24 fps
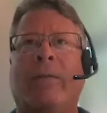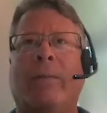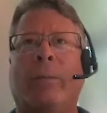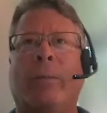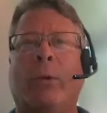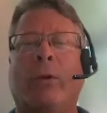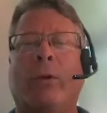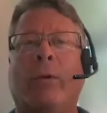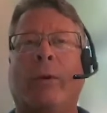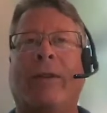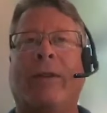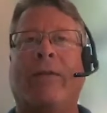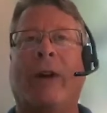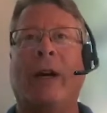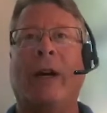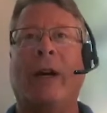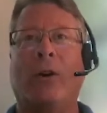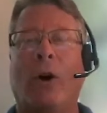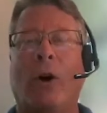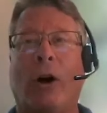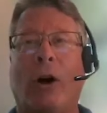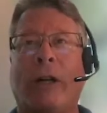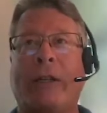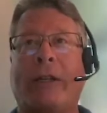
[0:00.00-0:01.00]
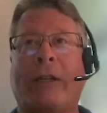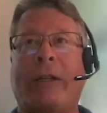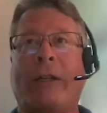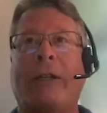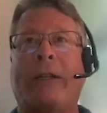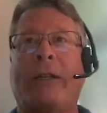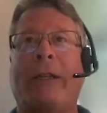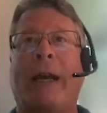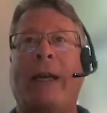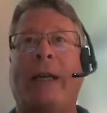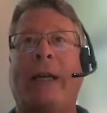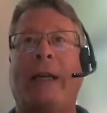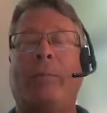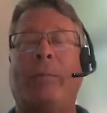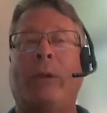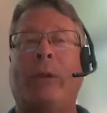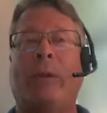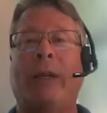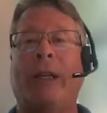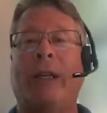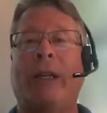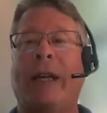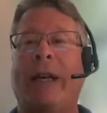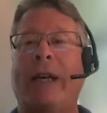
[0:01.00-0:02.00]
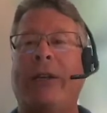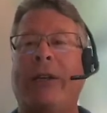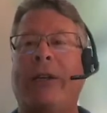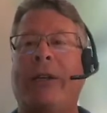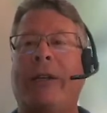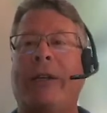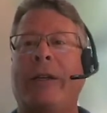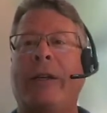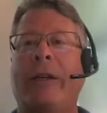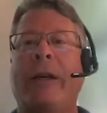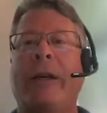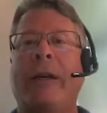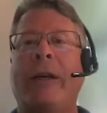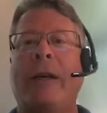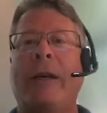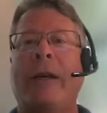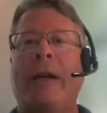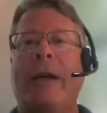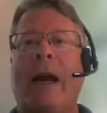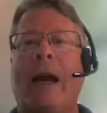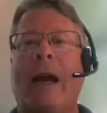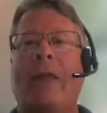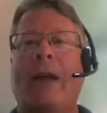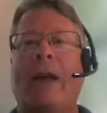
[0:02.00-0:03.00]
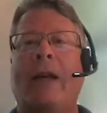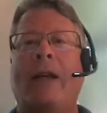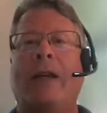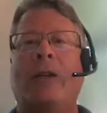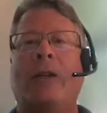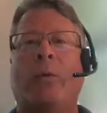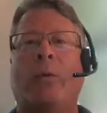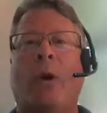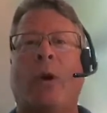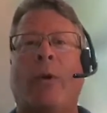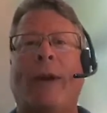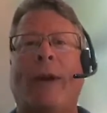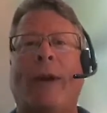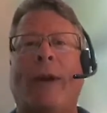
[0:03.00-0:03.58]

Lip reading: more refined costs and implementation, and then it's rolled